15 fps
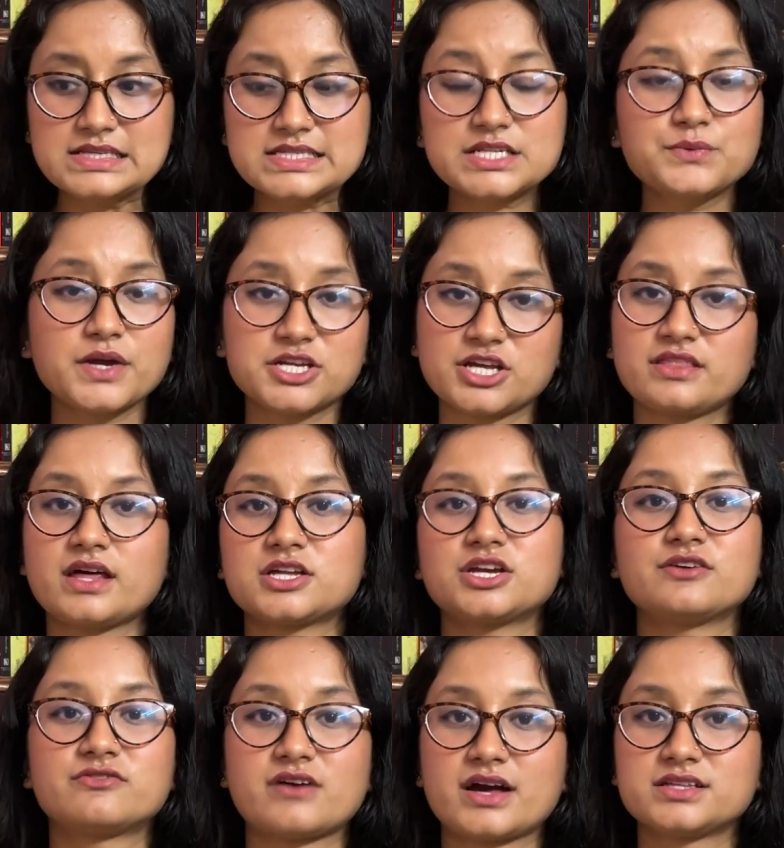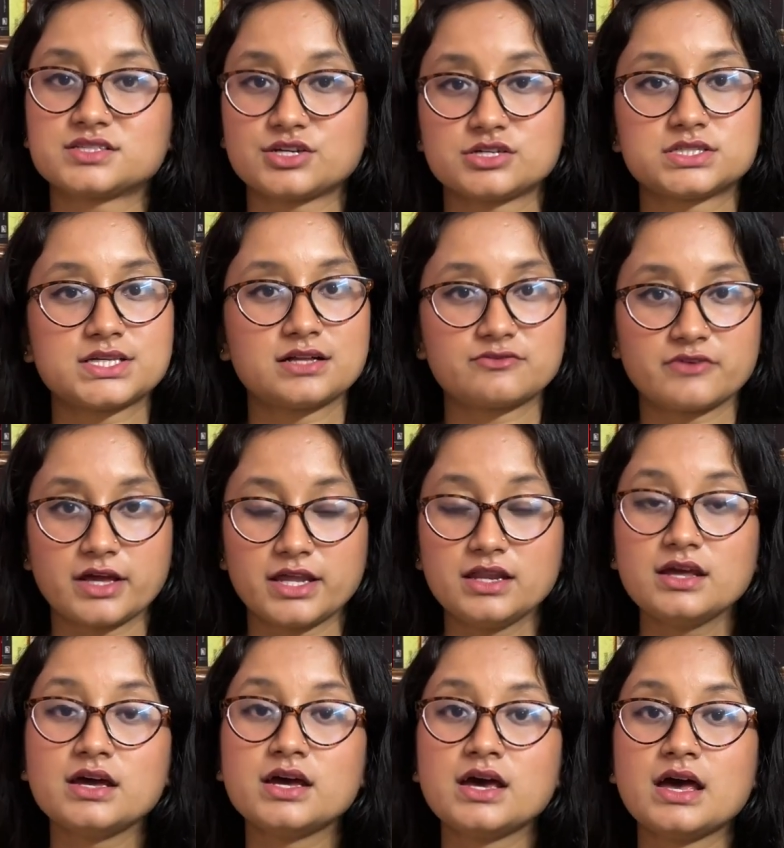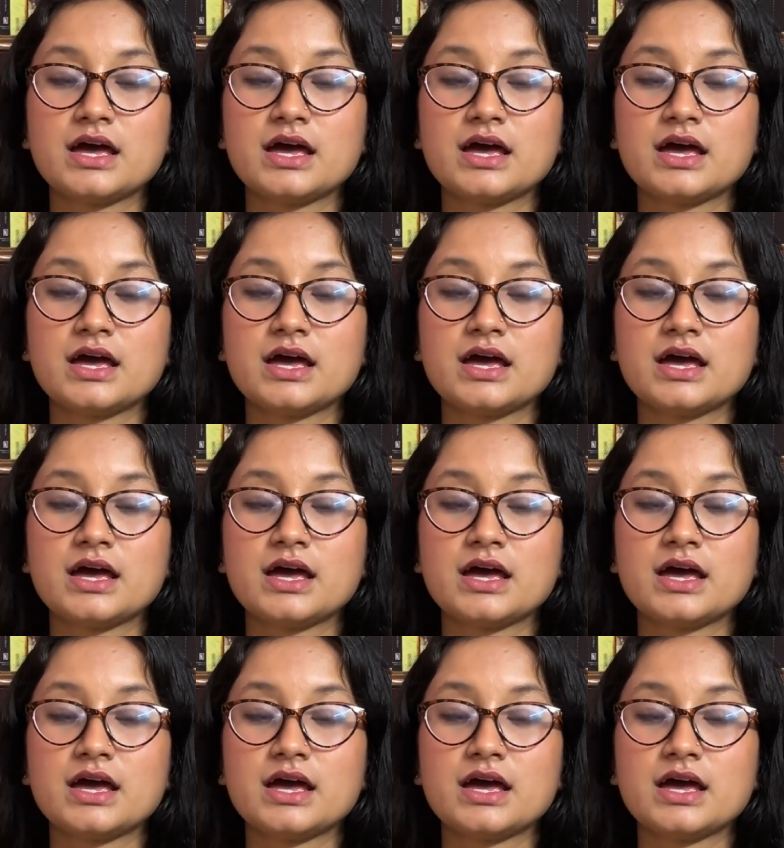situation that she finds herself in.